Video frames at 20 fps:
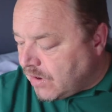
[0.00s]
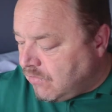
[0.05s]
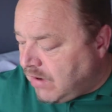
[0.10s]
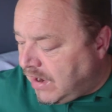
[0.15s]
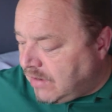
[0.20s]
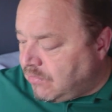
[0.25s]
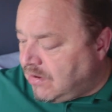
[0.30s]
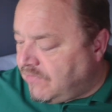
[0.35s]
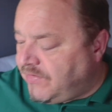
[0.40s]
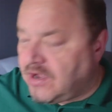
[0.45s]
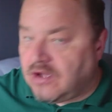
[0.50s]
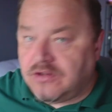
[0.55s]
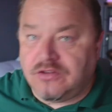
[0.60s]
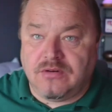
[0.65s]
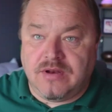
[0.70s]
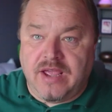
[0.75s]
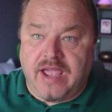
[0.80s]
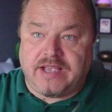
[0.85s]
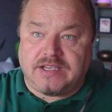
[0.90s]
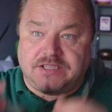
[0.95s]
Right, what have I got to
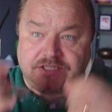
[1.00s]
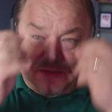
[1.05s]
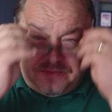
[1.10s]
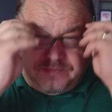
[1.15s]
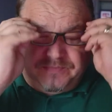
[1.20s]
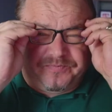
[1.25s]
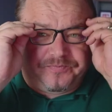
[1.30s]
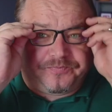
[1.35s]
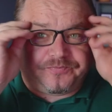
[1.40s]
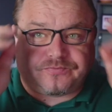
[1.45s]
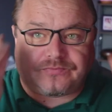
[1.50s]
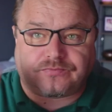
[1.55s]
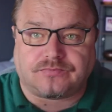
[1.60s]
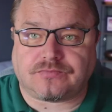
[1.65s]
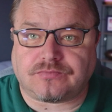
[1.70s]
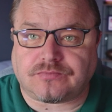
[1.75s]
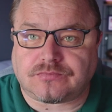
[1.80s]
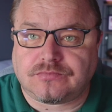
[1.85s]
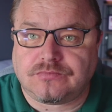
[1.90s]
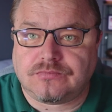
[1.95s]
do next?
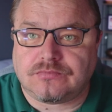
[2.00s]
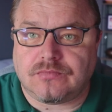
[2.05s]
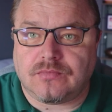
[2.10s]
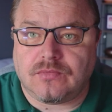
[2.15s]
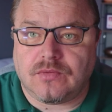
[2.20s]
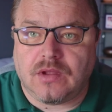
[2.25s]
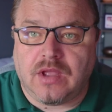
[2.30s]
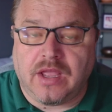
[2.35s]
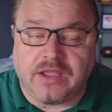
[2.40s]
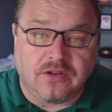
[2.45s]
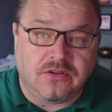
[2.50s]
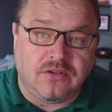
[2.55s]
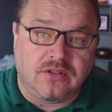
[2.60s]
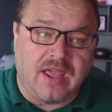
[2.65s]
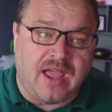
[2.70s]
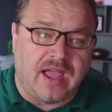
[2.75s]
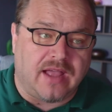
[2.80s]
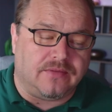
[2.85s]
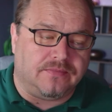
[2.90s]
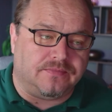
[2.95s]
I can do
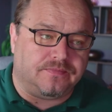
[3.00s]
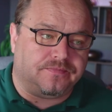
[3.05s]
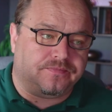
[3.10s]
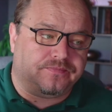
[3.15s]
that.